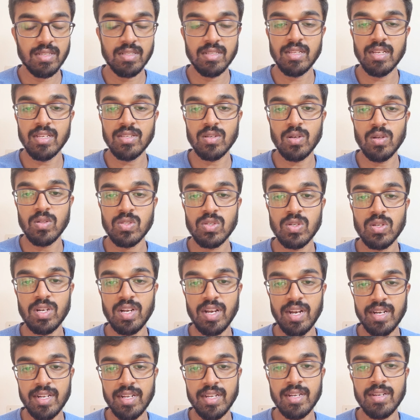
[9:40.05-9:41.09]
there's also
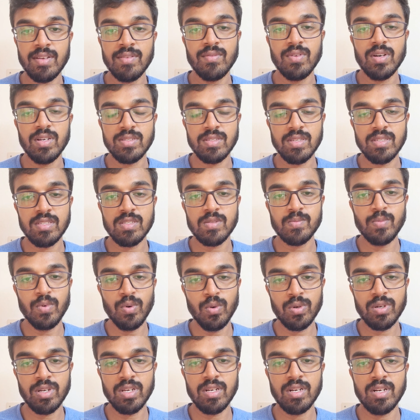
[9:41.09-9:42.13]
written versus
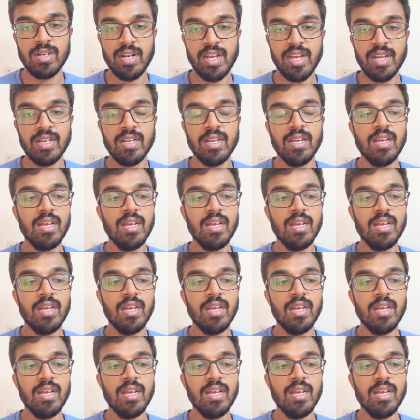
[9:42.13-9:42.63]
spoken, right?